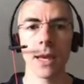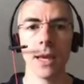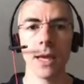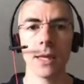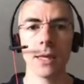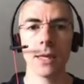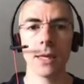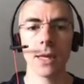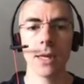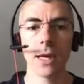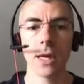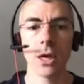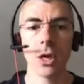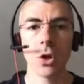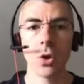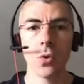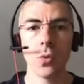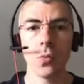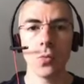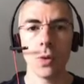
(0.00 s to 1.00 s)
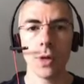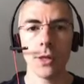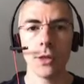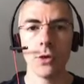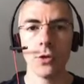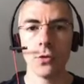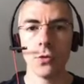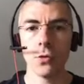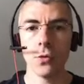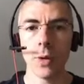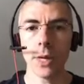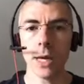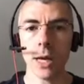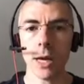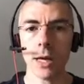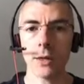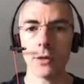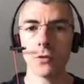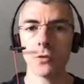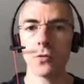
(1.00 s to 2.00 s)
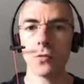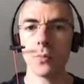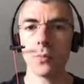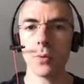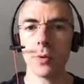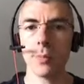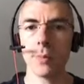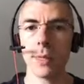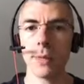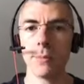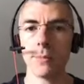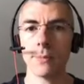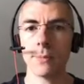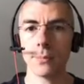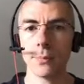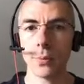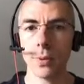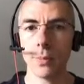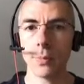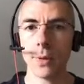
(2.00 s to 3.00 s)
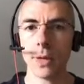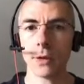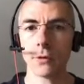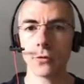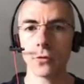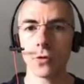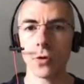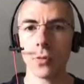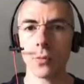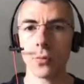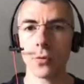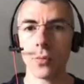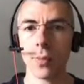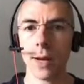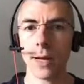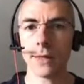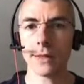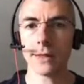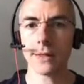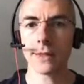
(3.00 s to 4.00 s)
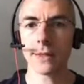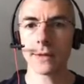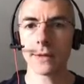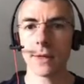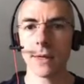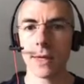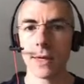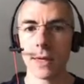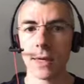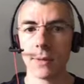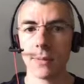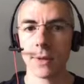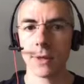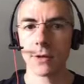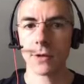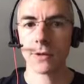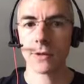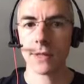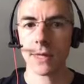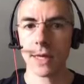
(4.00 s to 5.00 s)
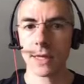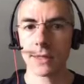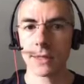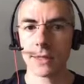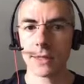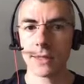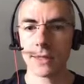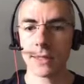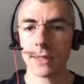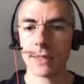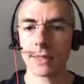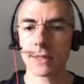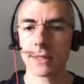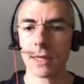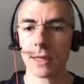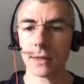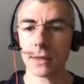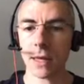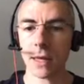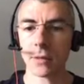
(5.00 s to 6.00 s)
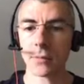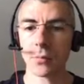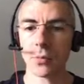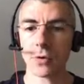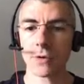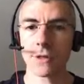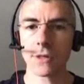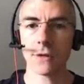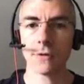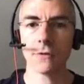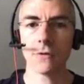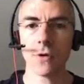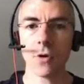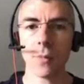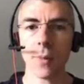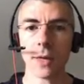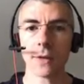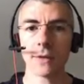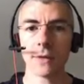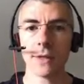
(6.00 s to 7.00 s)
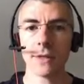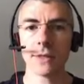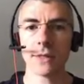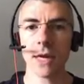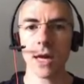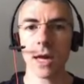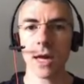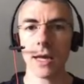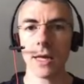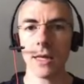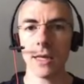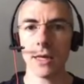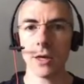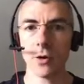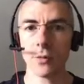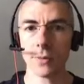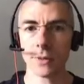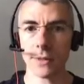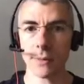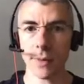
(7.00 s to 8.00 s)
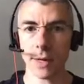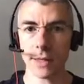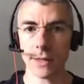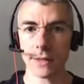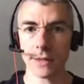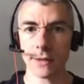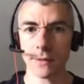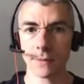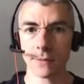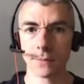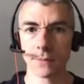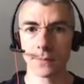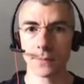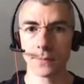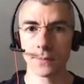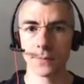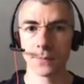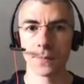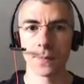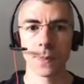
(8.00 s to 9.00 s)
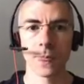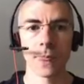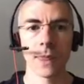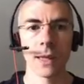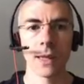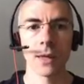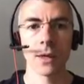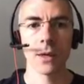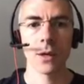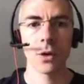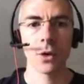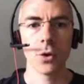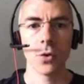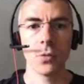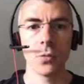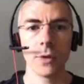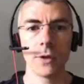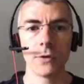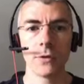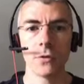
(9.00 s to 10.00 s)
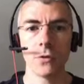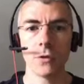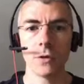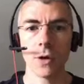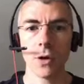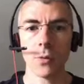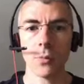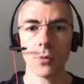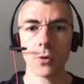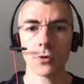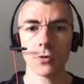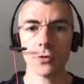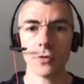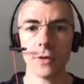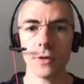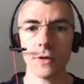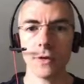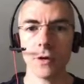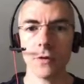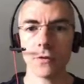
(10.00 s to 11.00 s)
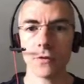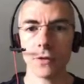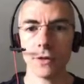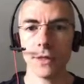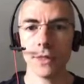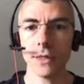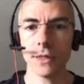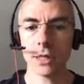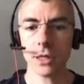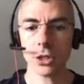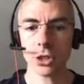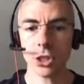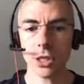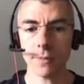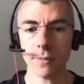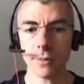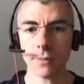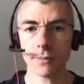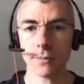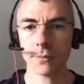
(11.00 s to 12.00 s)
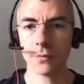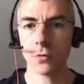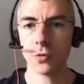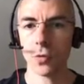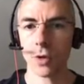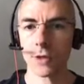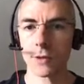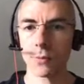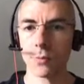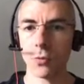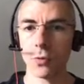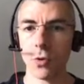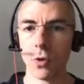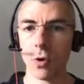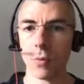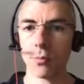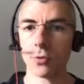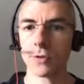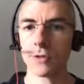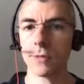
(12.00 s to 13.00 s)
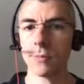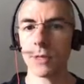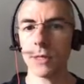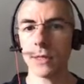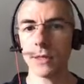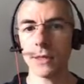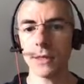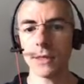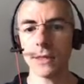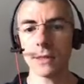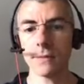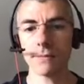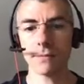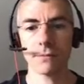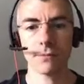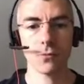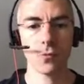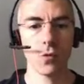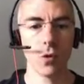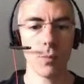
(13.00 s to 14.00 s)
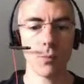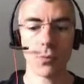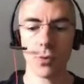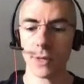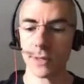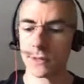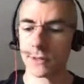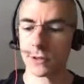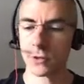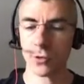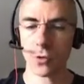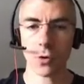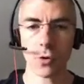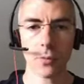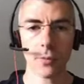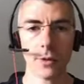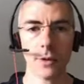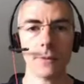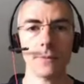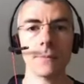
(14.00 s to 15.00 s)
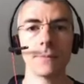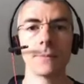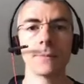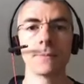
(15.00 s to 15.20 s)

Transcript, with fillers: And we knew we had to pre be prepared to compromises because the existing standard posting format is highly optimized. We took the opportunity of an internship to explore possibilities. We brainstormed.